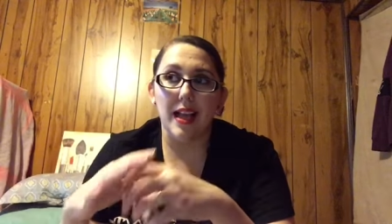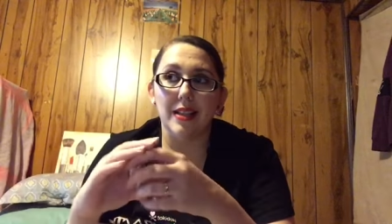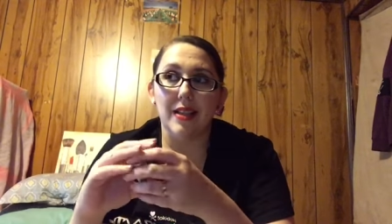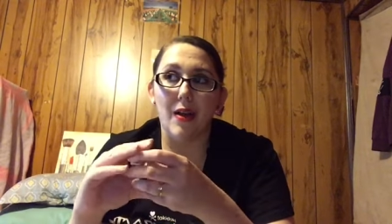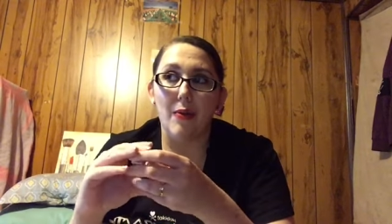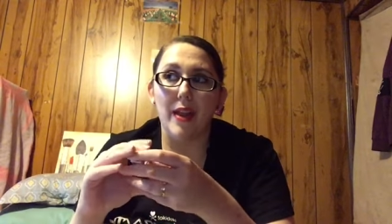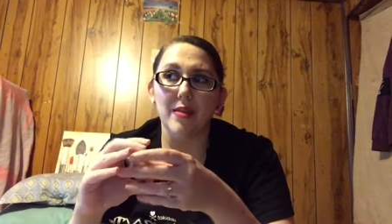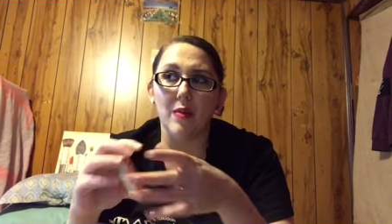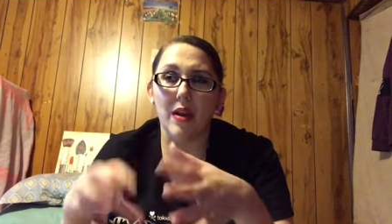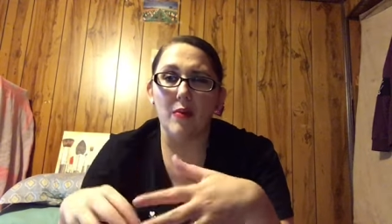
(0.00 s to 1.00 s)
So
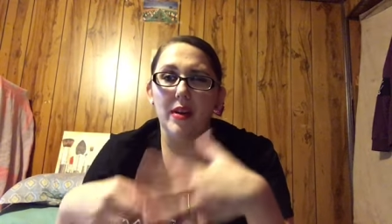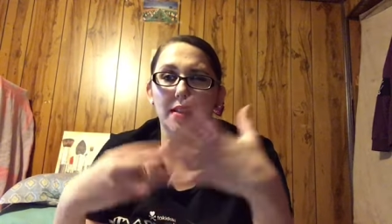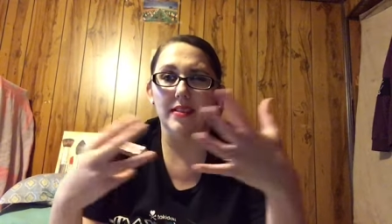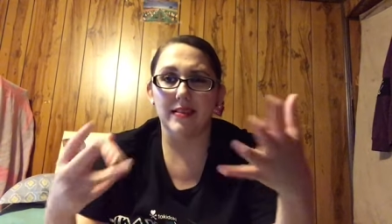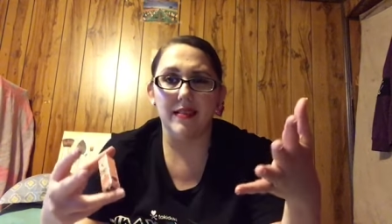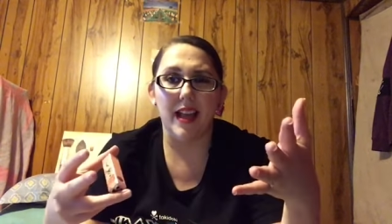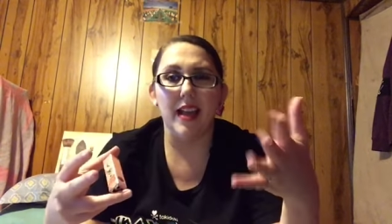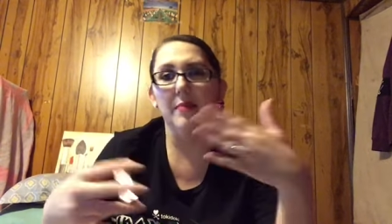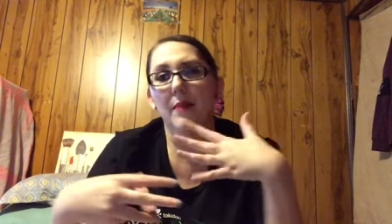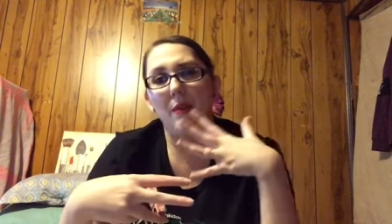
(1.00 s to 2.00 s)
that's why I want to
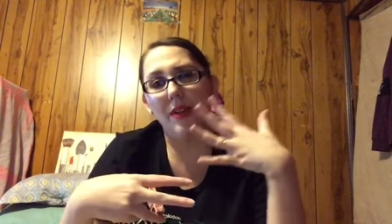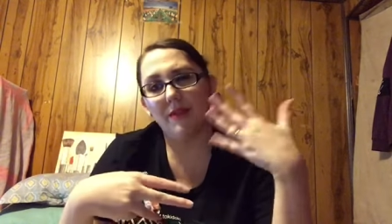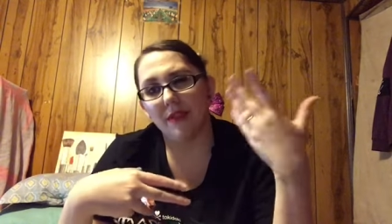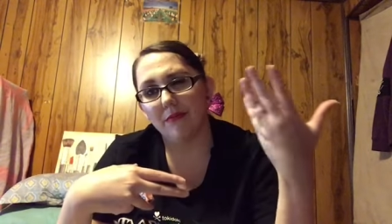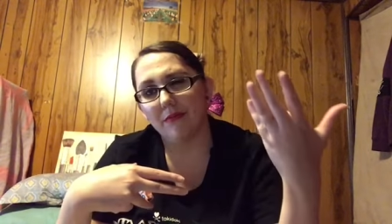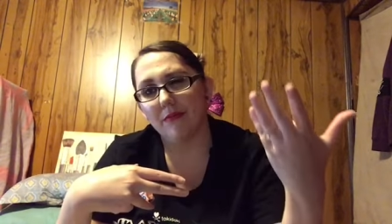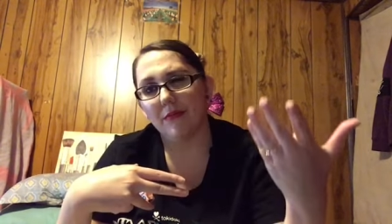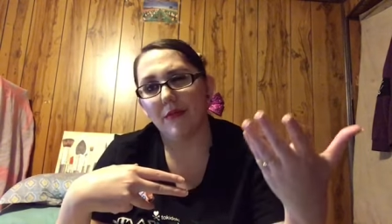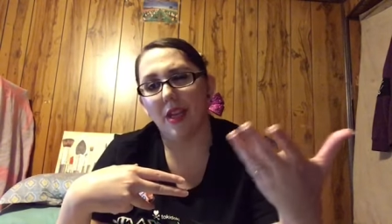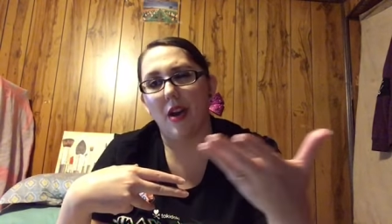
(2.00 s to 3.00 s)
say I'll give it,
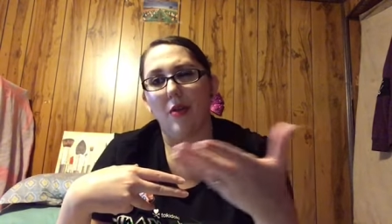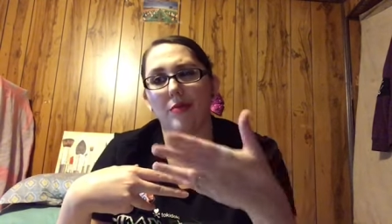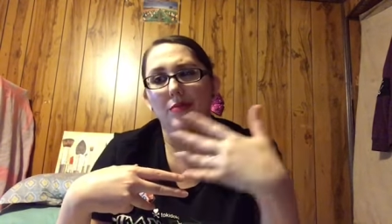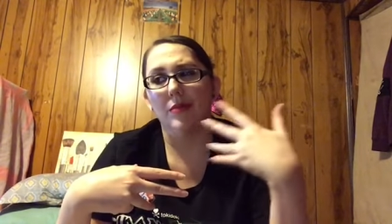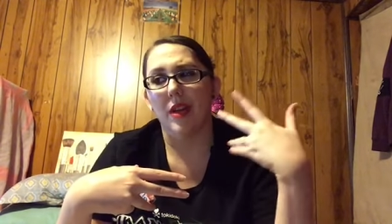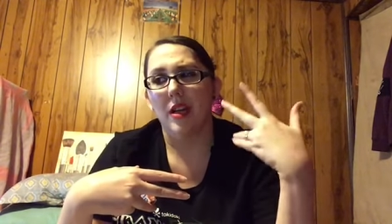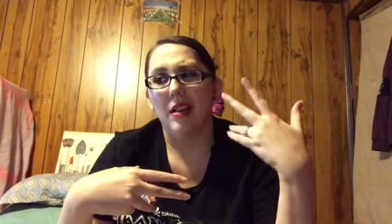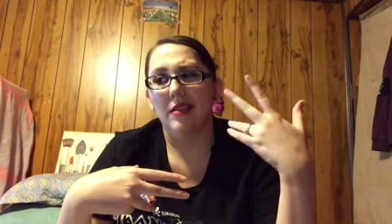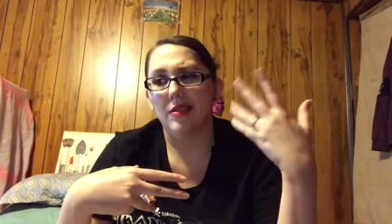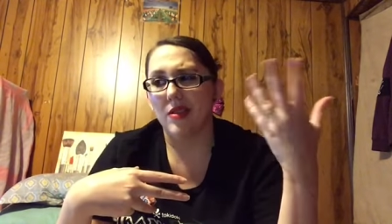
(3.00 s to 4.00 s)
you know,
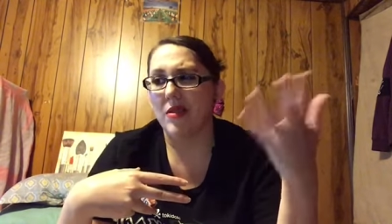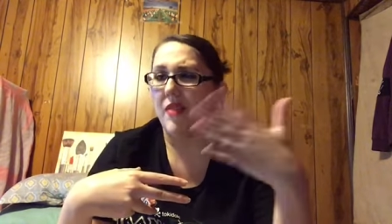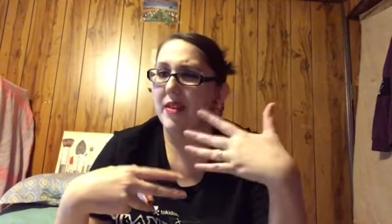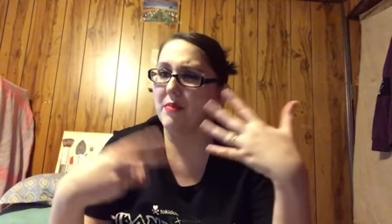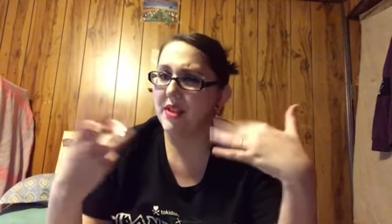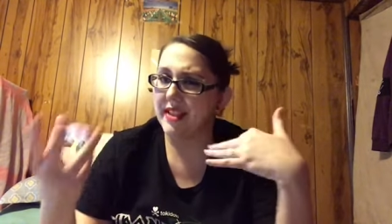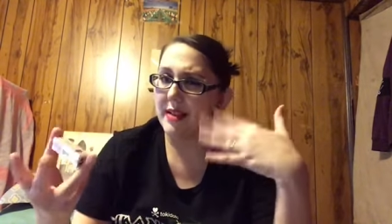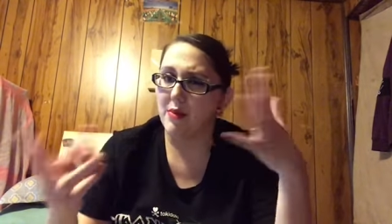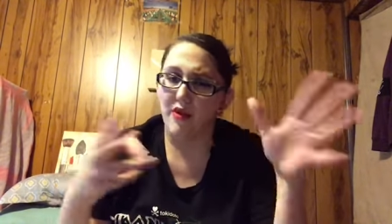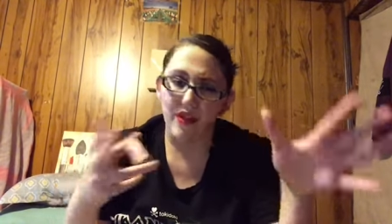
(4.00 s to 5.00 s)
let's do November,
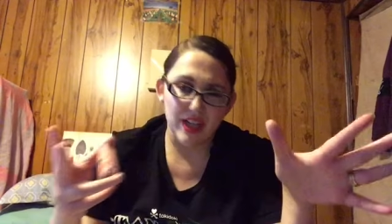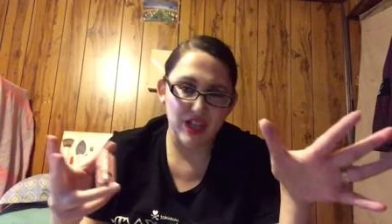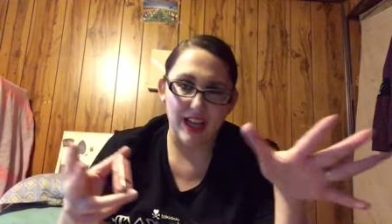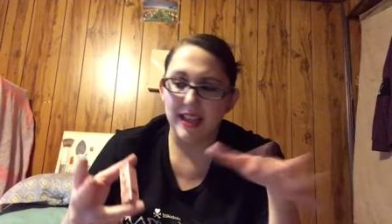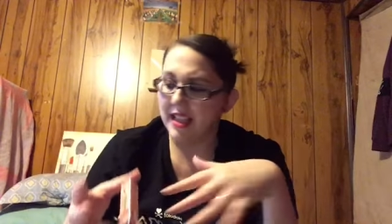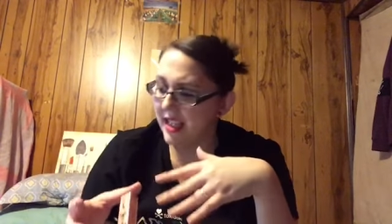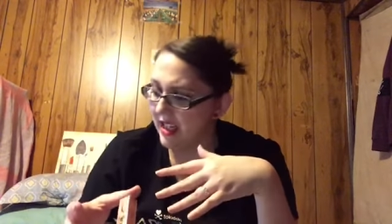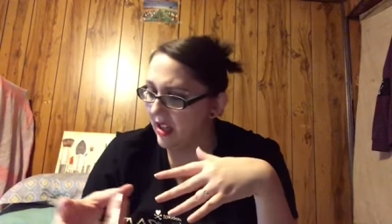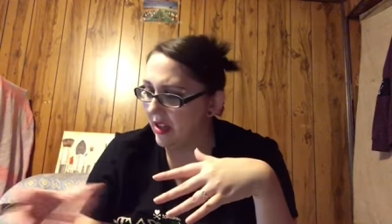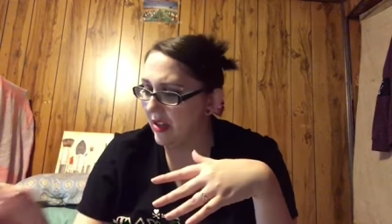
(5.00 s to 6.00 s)
December, finish out the
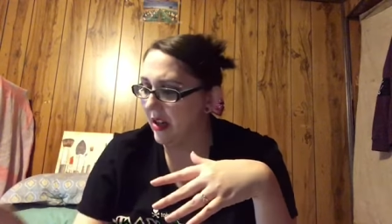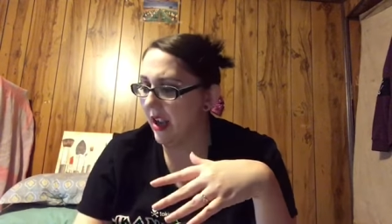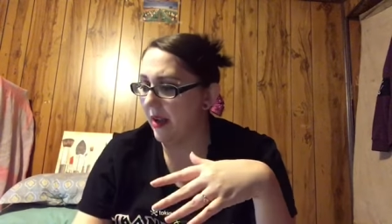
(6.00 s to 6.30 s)
year.